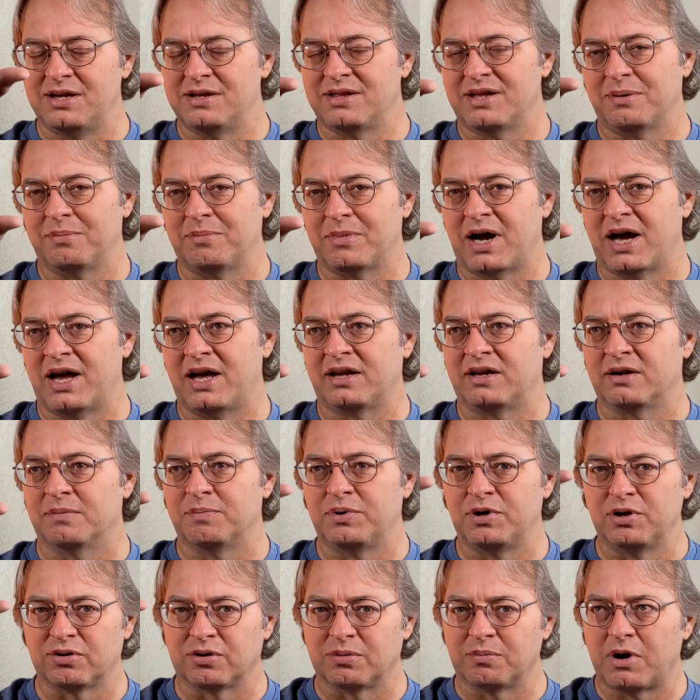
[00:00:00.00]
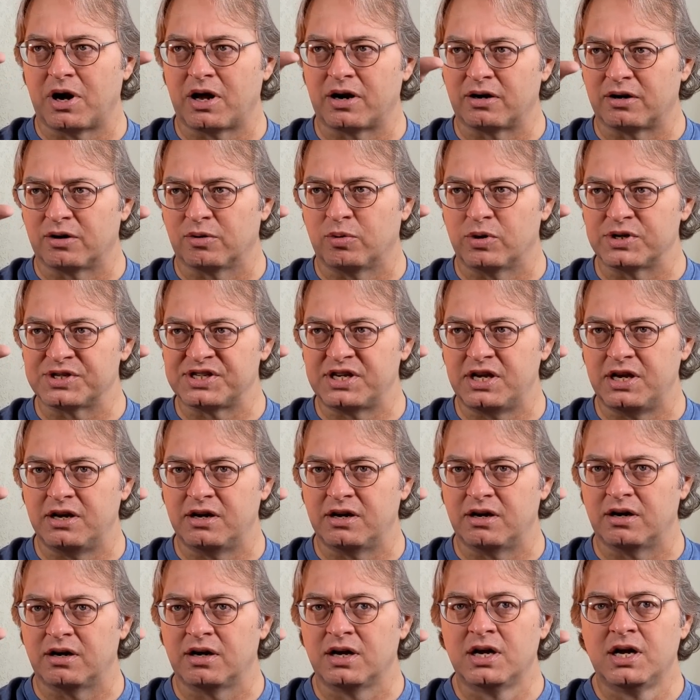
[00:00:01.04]
that my computer monitor was
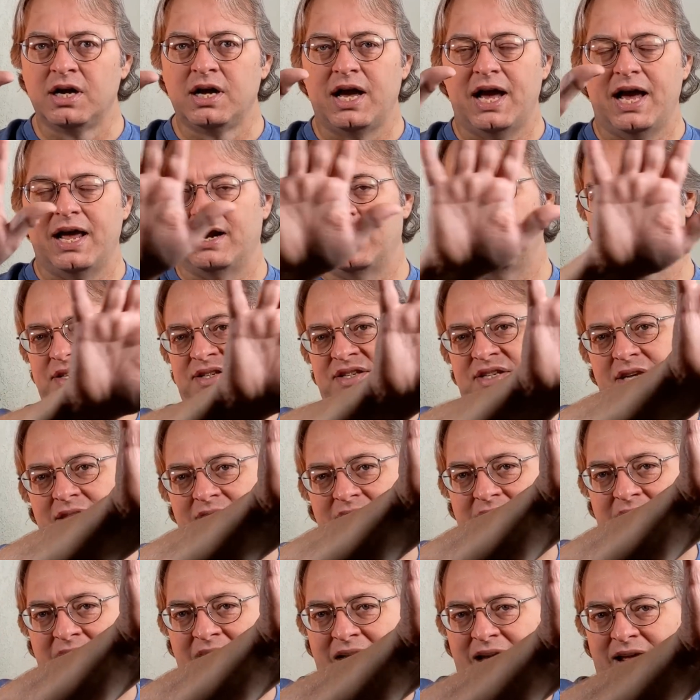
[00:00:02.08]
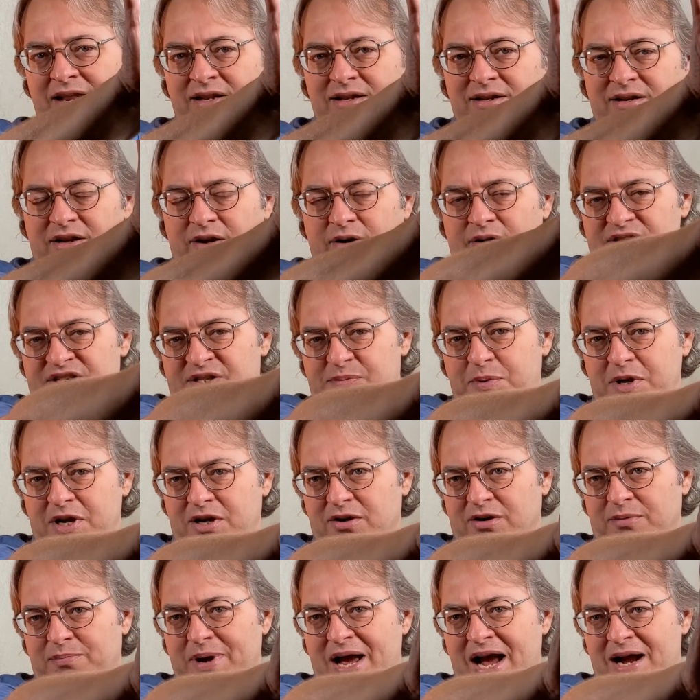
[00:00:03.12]
here, and I could see that I had a
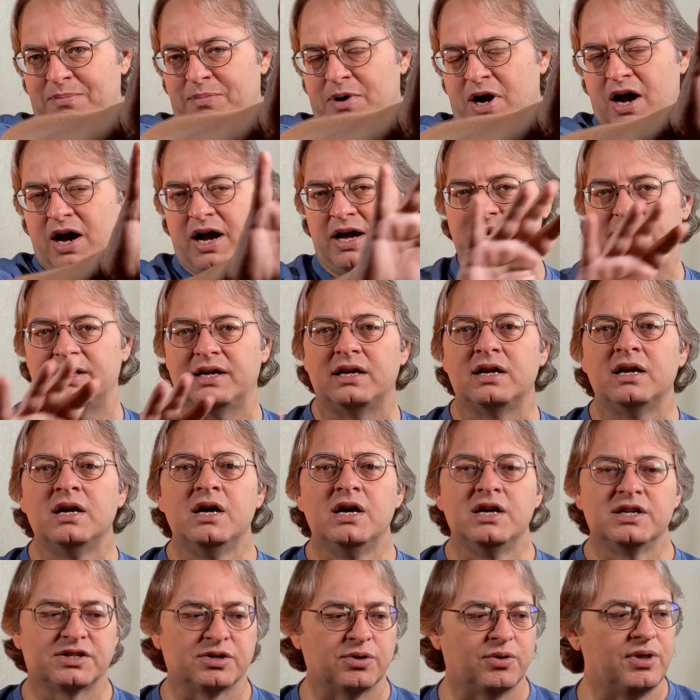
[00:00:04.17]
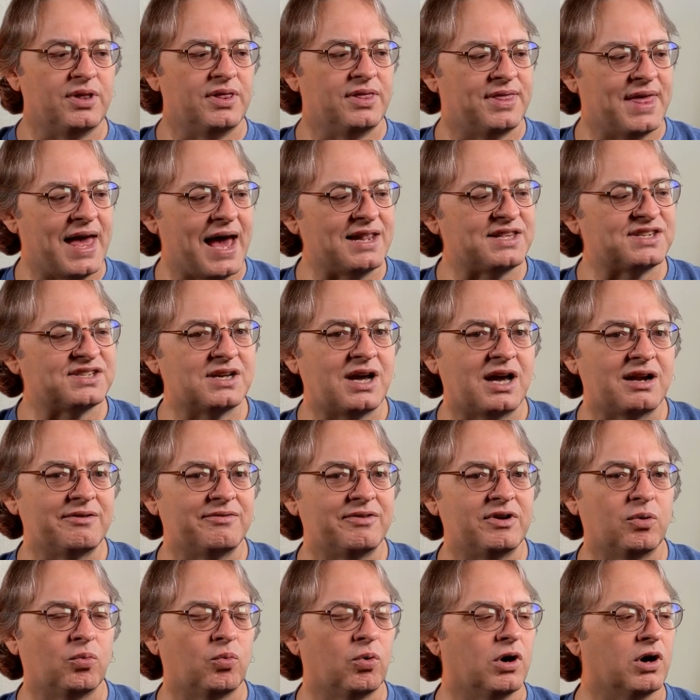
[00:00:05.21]
speaker back behind it. So that side of
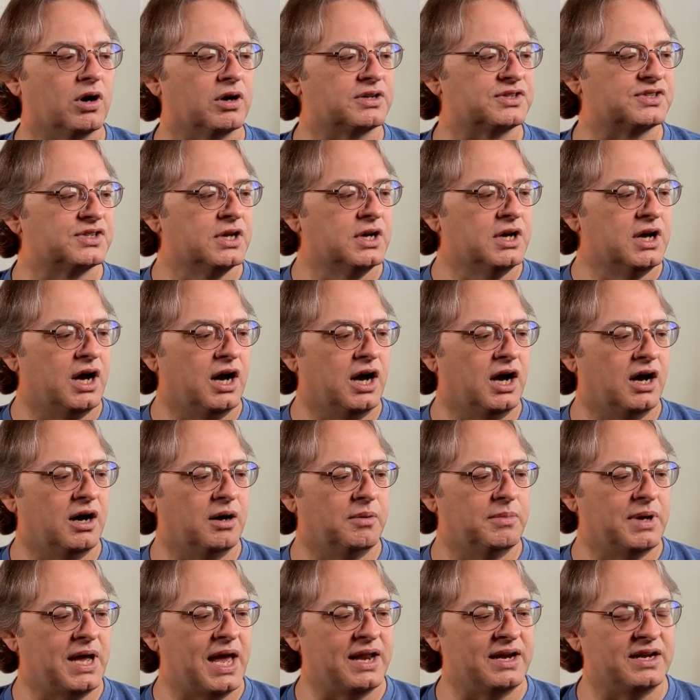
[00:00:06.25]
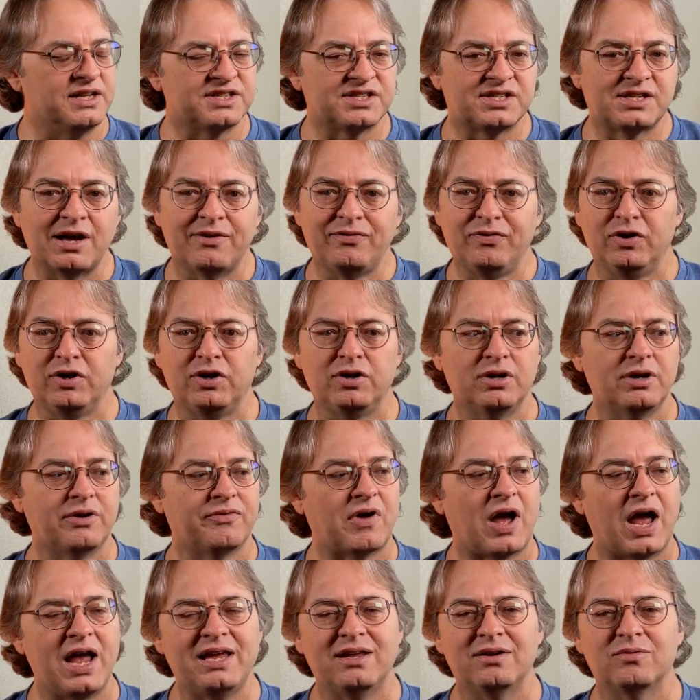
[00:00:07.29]
it works. And it's definitely good enough.
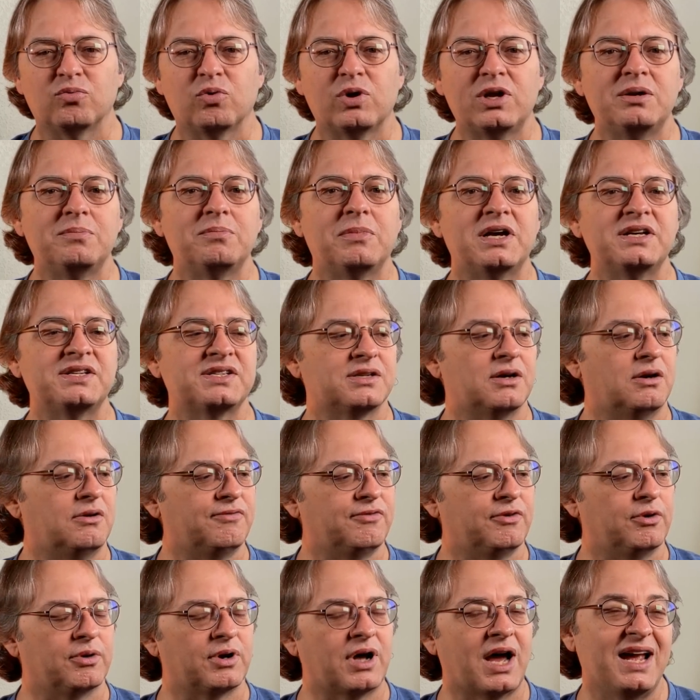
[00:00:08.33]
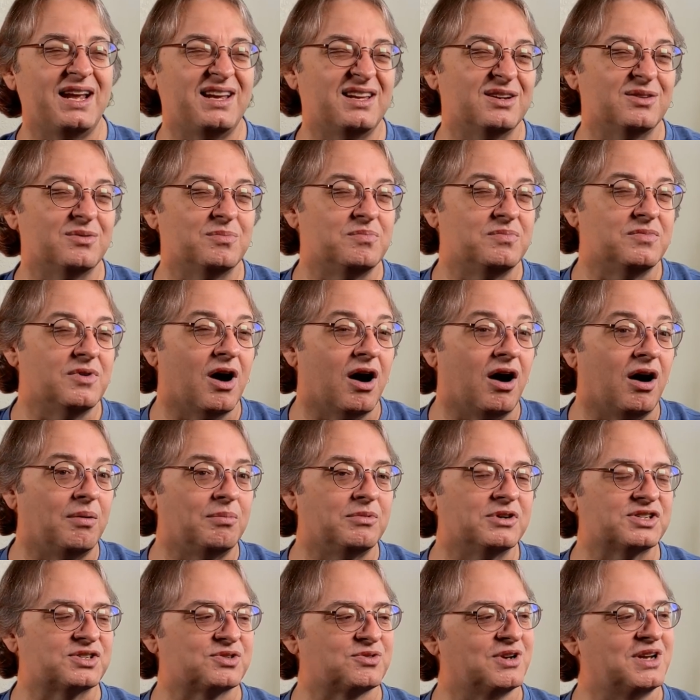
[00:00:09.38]
I can read my cell phone. I could
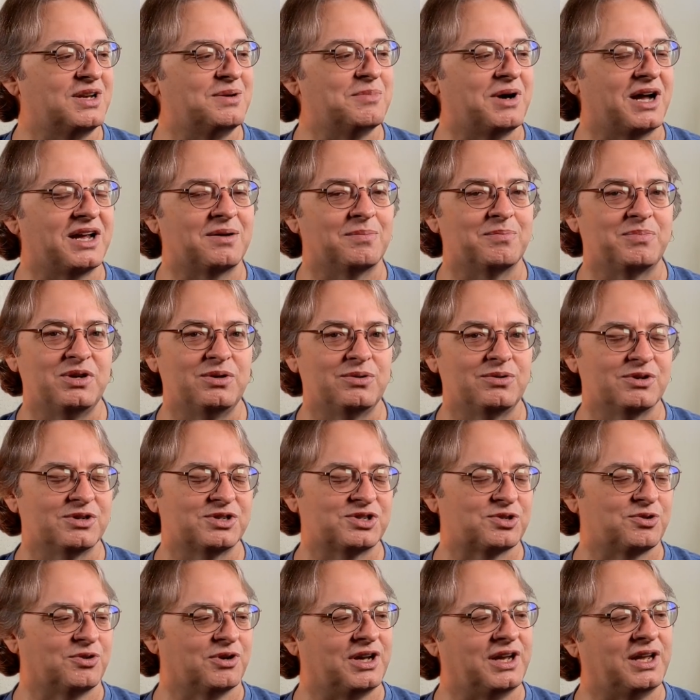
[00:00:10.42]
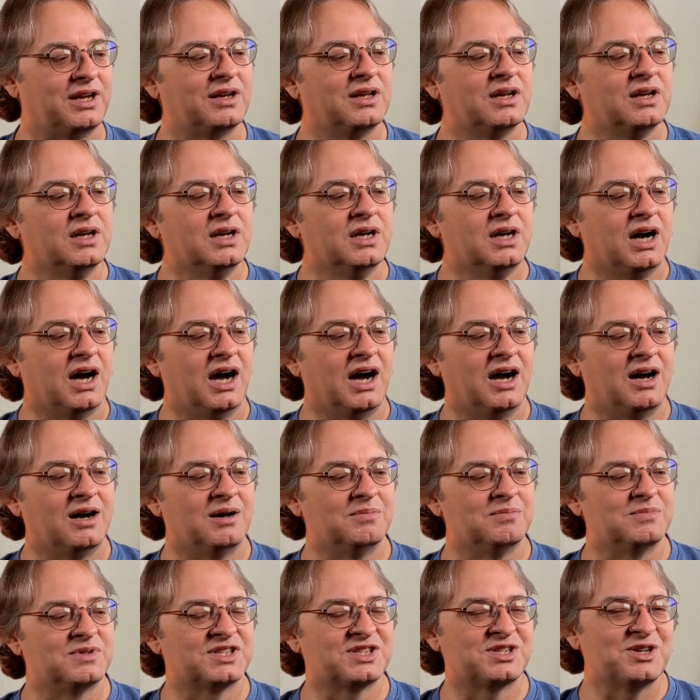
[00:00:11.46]
almost read my computer screen.
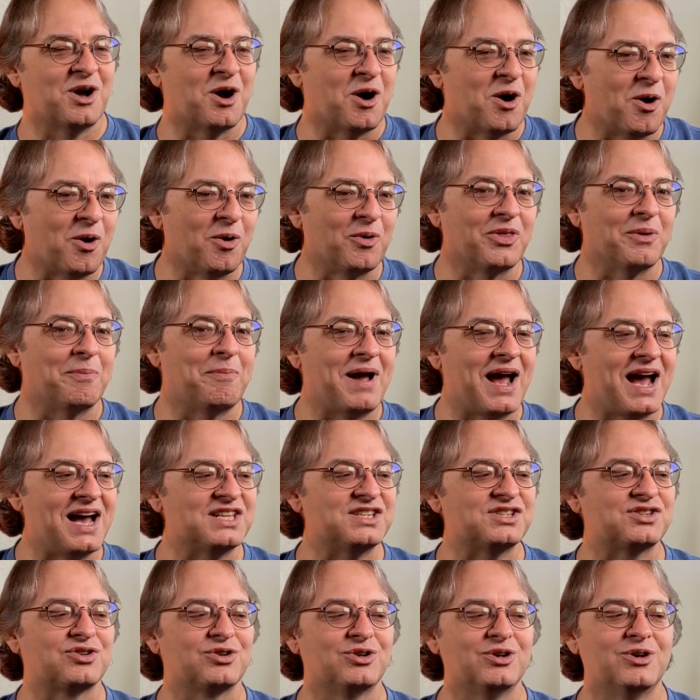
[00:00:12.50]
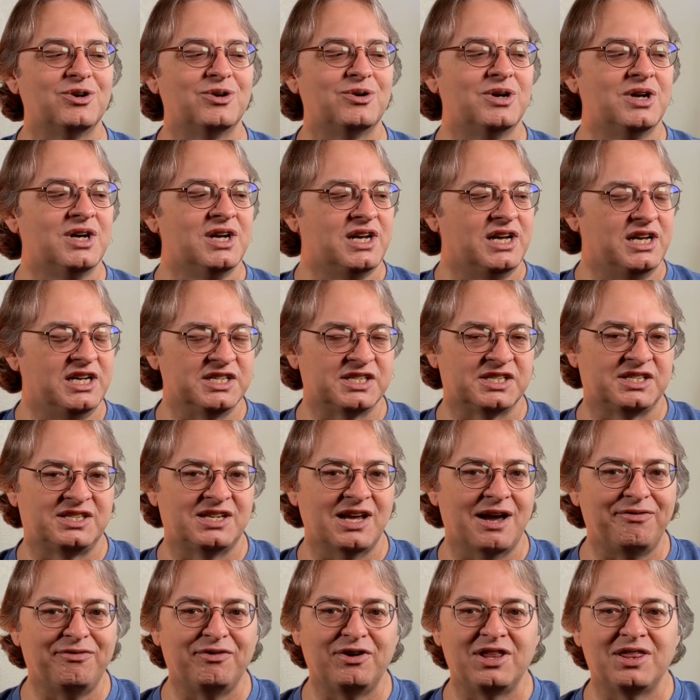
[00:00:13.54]
So the pass-through is
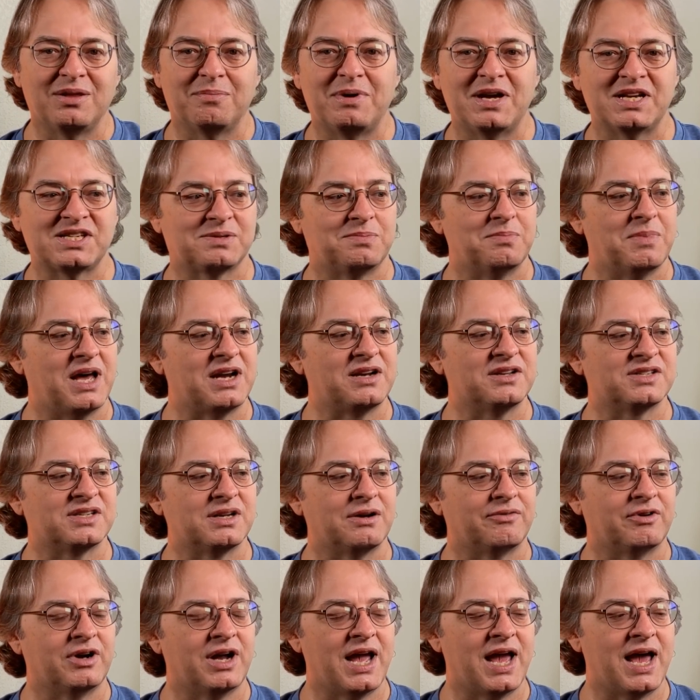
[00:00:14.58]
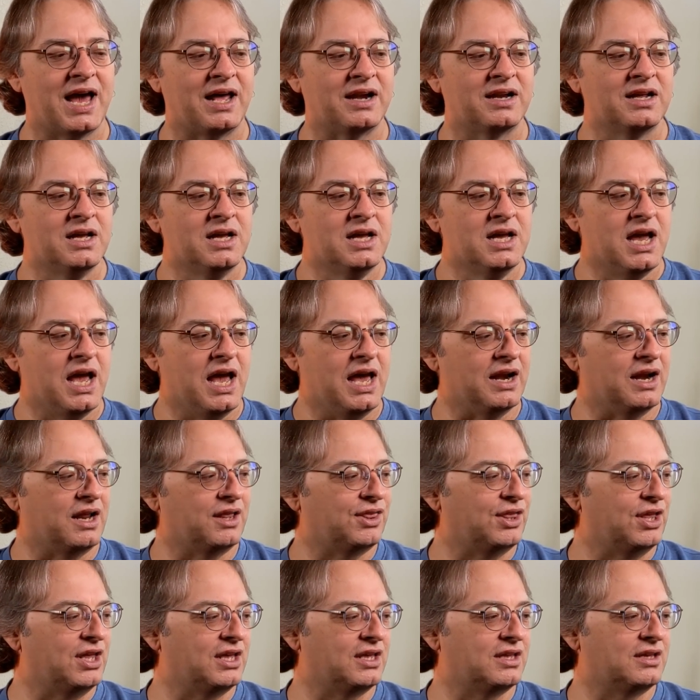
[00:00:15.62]
definitely the best Meta's ever had. And I
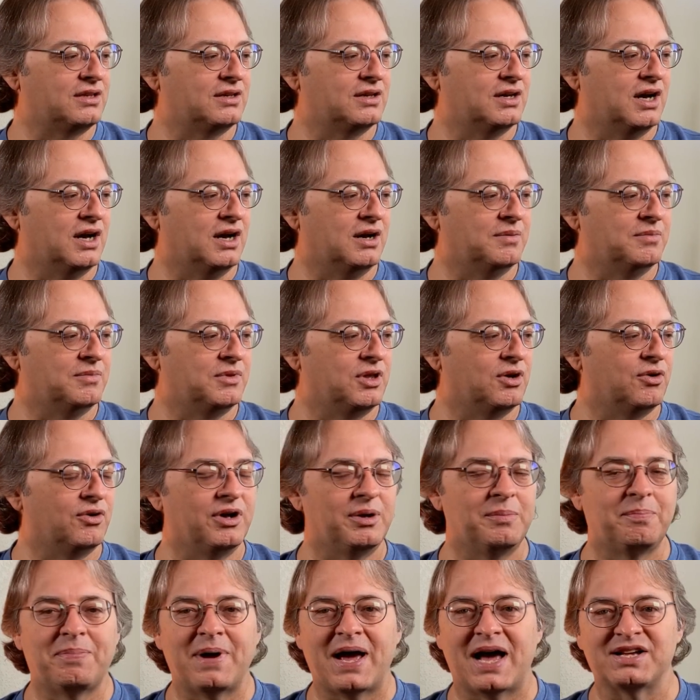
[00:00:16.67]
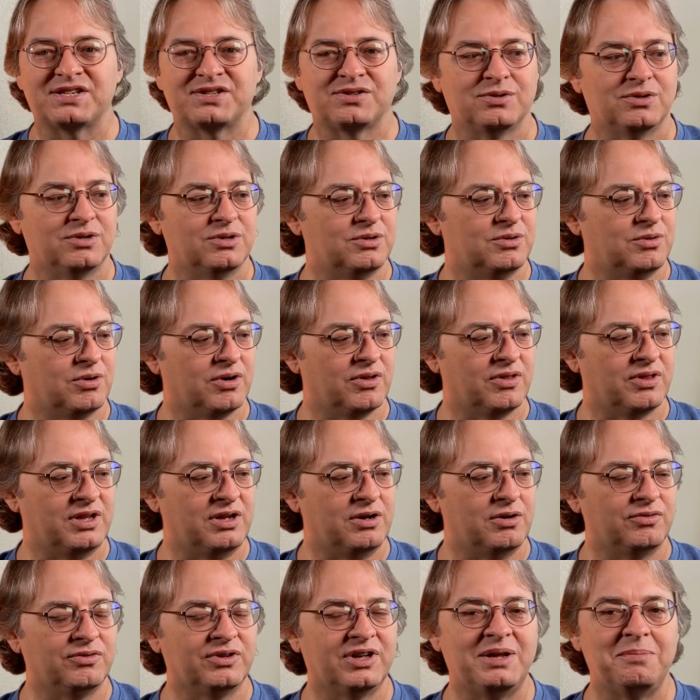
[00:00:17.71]
think the only pass-through or the
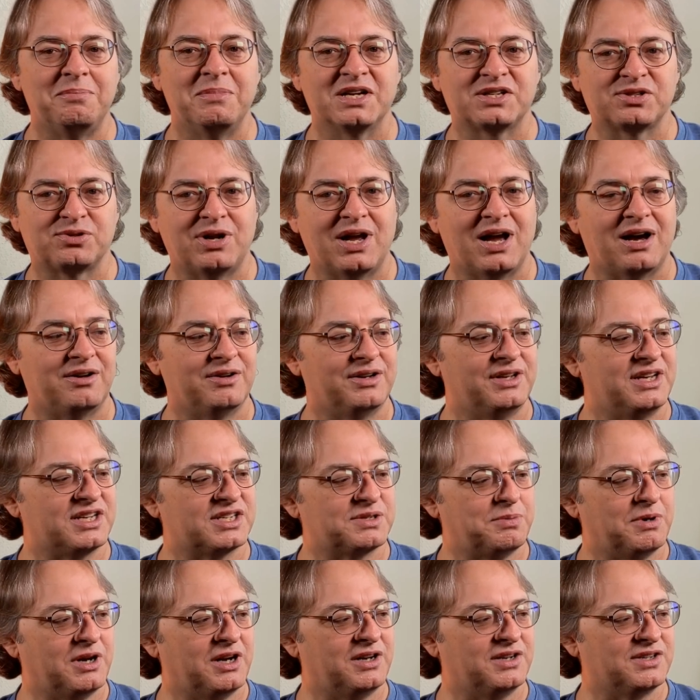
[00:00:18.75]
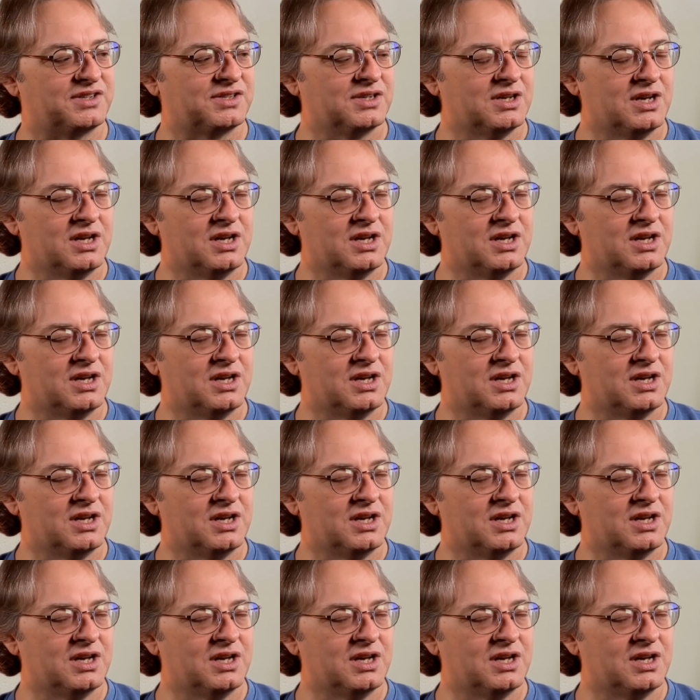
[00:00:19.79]
only mixed reality experience